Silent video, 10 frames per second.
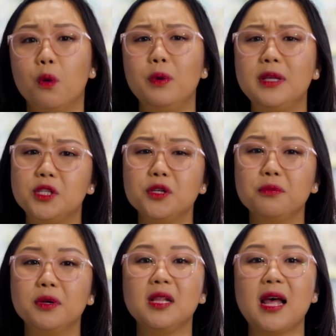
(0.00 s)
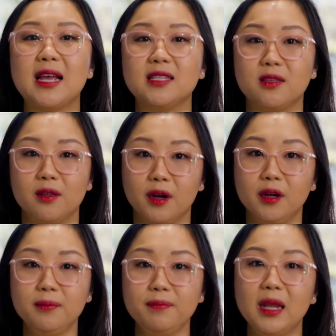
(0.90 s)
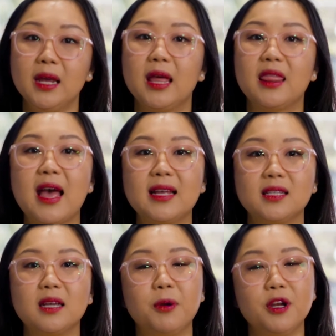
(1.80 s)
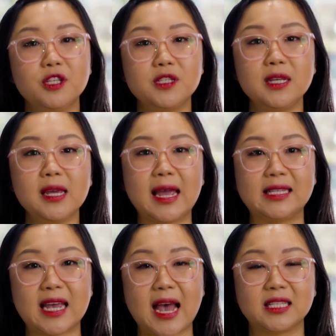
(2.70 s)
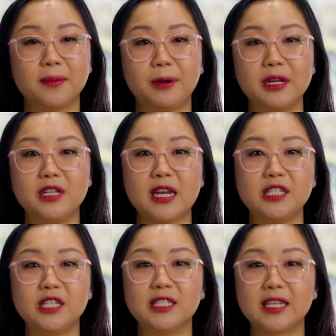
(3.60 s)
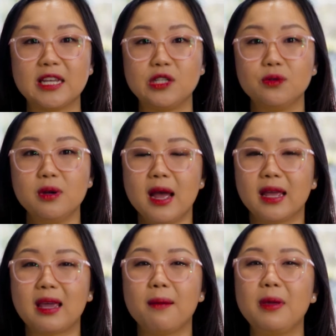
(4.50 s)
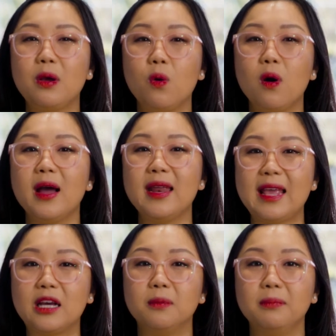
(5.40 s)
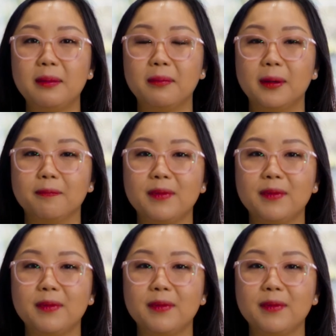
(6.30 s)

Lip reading: We do realize, though, that purchasing a tax depreciation schedule can be quite a commitment,